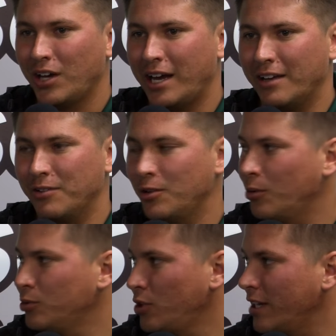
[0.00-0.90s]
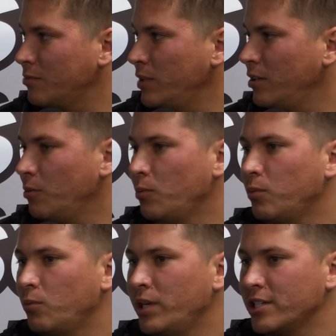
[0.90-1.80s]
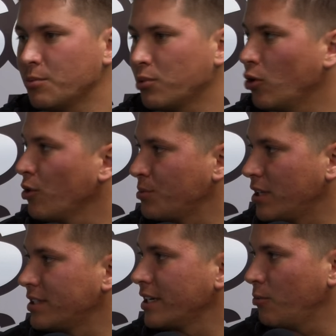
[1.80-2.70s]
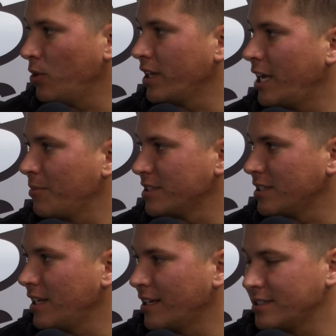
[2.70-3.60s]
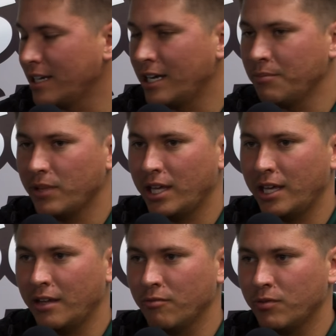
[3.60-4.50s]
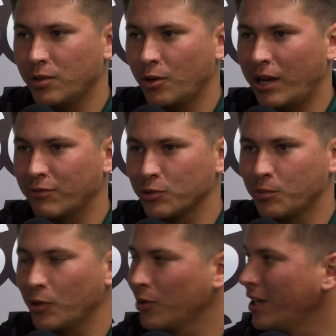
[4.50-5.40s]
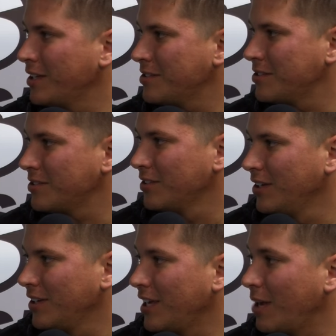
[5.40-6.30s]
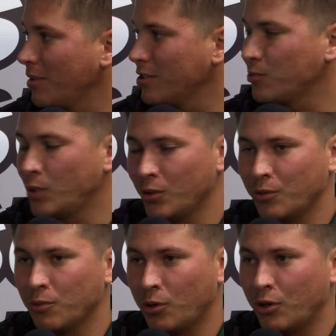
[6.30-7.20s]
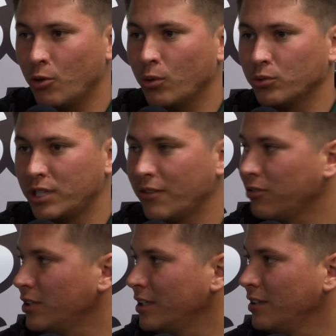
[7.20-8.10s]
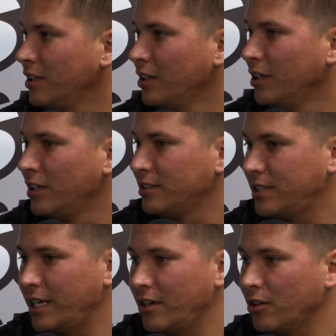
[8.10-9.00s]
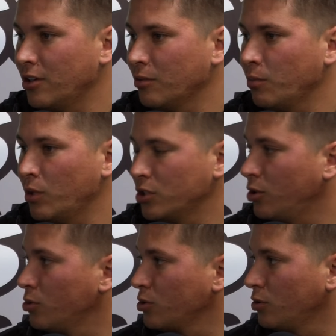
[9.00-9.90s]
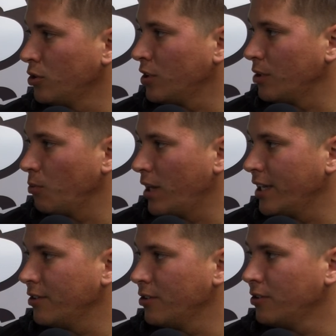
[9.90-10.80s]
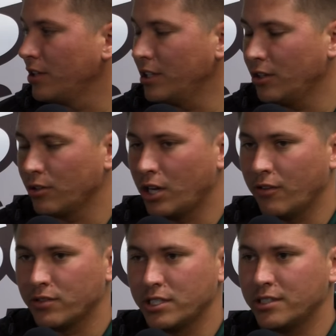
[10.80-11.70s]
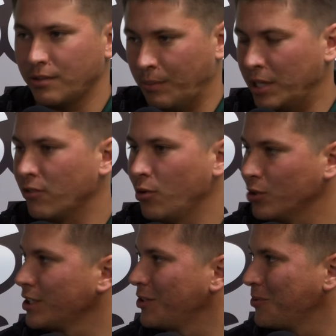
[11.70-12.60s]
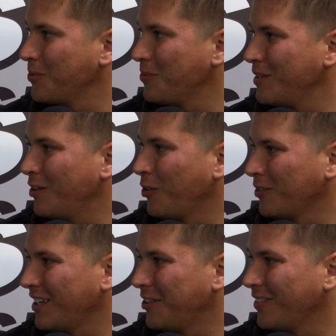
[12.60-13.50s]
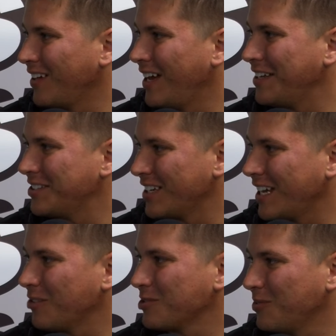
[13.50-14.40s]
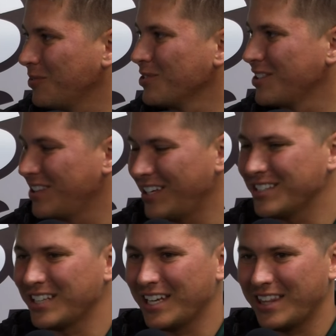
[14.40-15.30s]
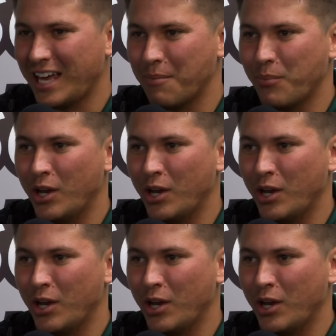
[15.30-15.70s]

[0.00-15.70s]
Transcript: I you know try to we we as a program try to take it one game a, at a time, and you know after tomorrow night's game against Roanoke, will definitely take a much closer look at Widener and the other conferences. I mean, of course, I do. We all get online and check out scores and things like that.